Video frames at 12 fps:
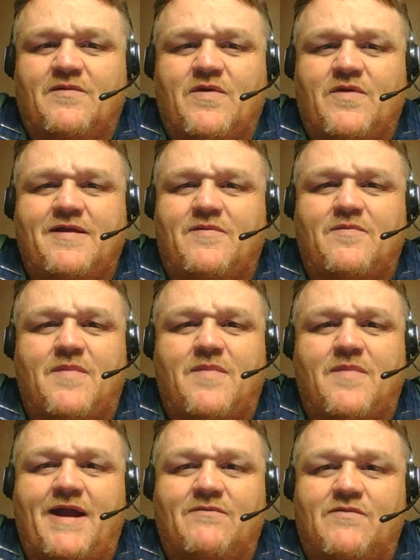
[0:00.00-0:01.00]
The way their
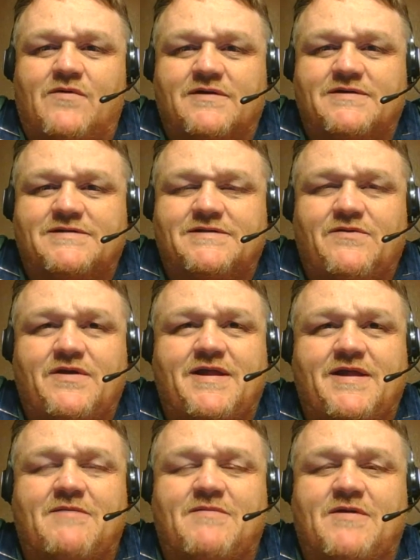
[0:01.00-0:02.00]
mind works, the way
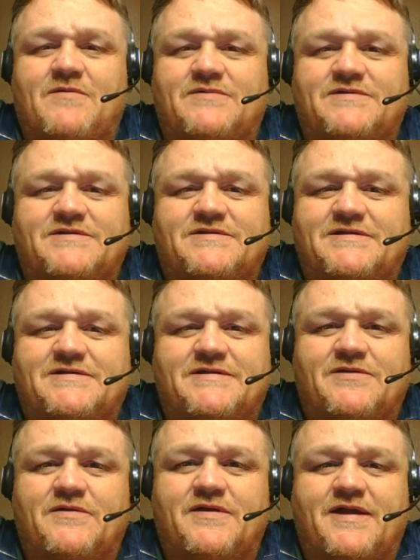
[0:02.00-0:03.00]
they come up with such
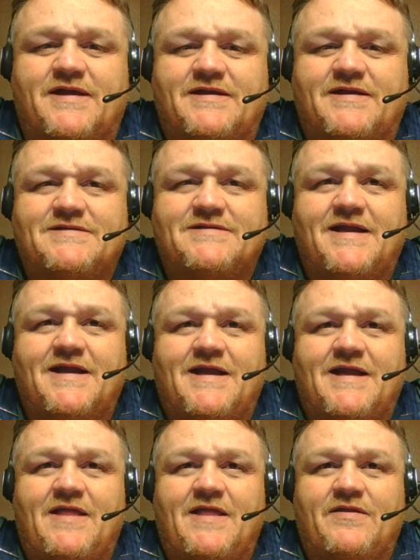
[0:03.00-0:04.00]
little things,
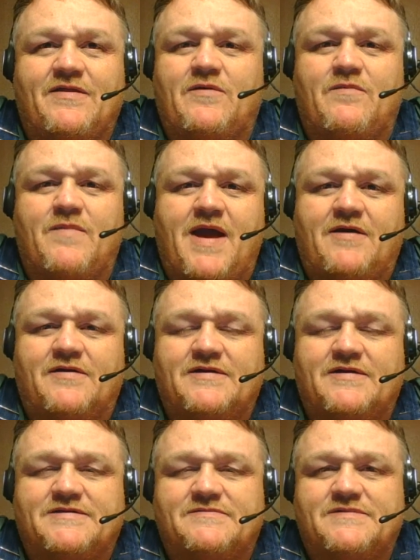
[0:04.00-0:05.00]
the little
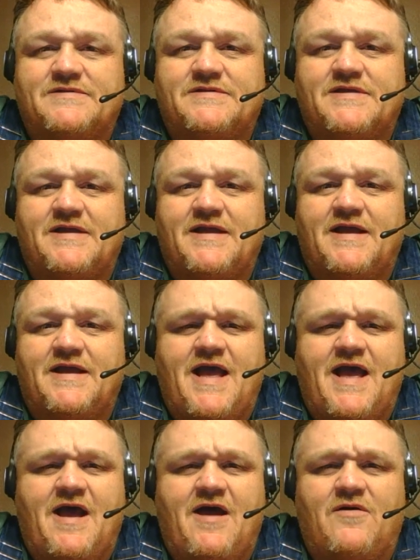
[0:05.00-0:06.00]
mannerisms,
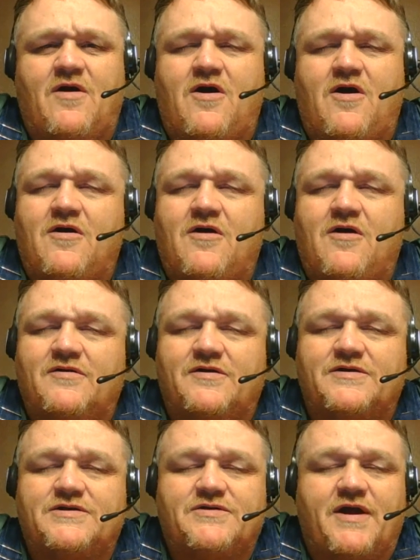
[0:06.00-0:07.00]
how hard
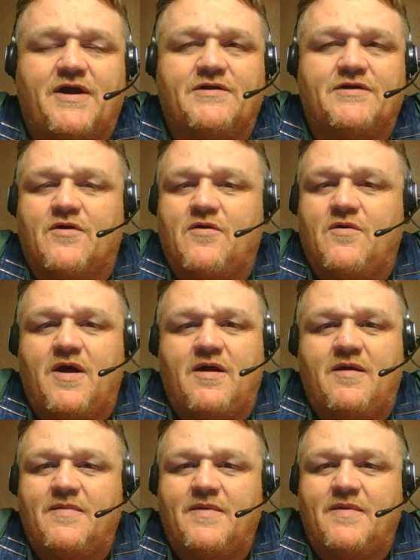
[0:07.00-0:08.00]
they're trying to grow
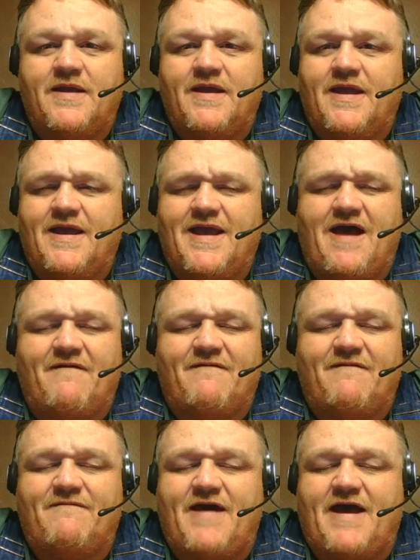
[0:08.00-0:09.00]
up, how
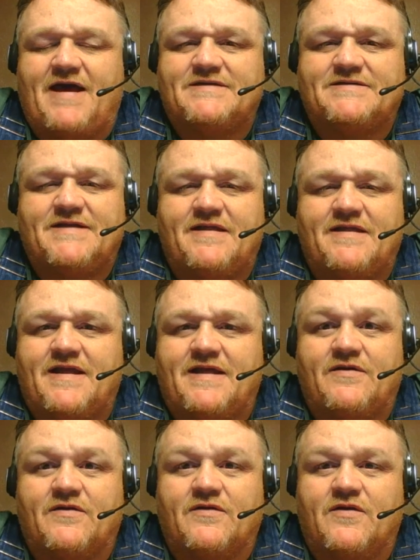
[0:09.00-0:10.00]
fast they think
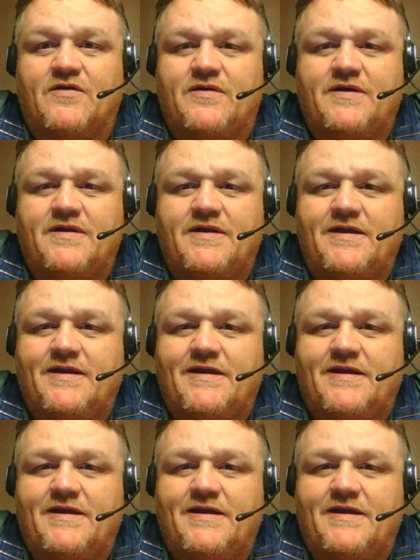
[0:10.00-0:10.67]
they're going,